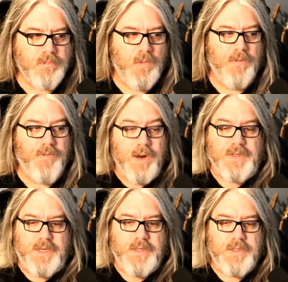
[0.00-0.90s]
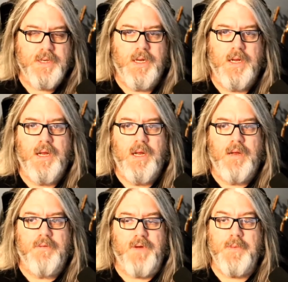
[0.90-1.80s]
For instance,
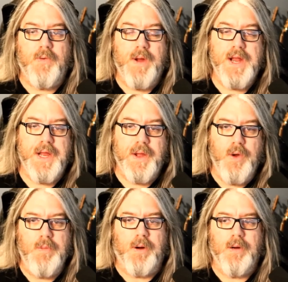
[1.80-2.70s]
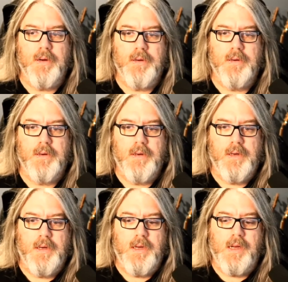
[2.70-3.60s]
if I'm creating Uber,
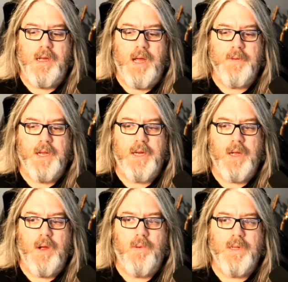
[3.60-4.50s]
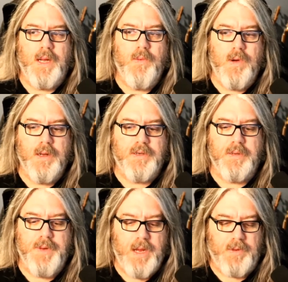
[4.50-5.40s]
I'm like, well, I want
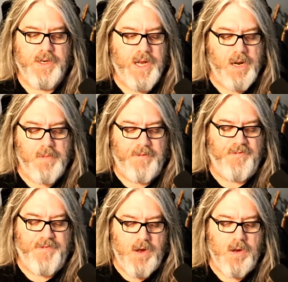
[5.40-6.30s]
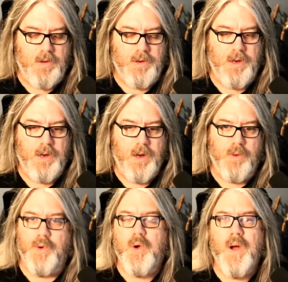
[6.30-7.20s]
to be able to get on my phone,
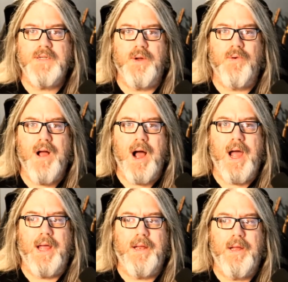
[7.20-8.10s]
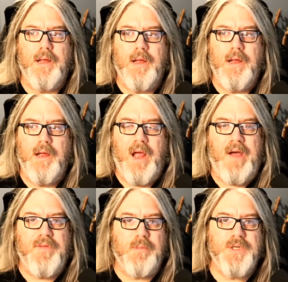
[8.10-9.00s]
request a ride,
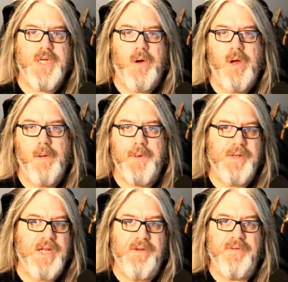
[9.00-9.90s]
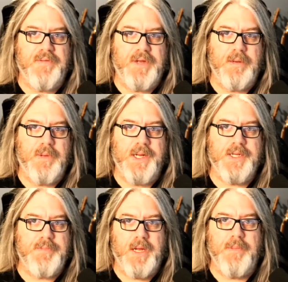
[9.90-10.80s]
have them show up in 10, 15
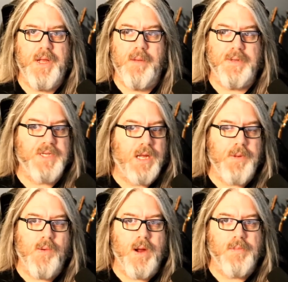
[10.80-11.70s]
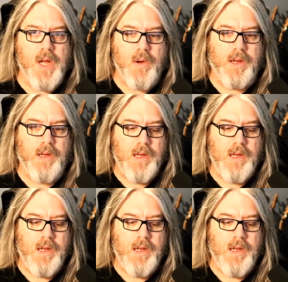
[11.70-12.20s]
minutes, pick me up, and take me where I'm going